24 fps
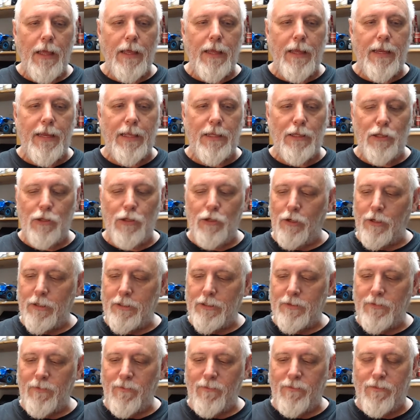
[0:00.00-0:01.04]
It
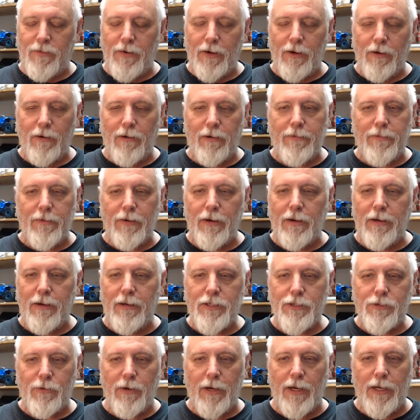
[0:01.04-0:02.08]
looks very, very
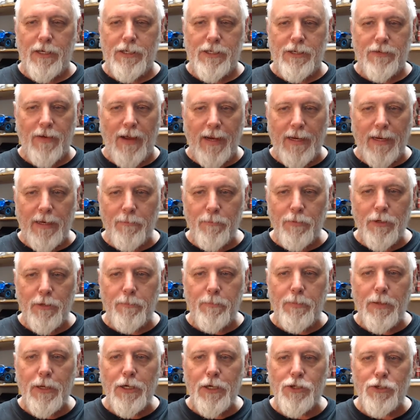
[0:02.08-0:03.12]
strange. If I can put a
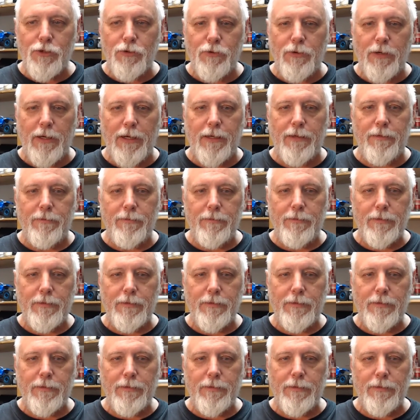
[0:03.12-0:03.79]
picture in,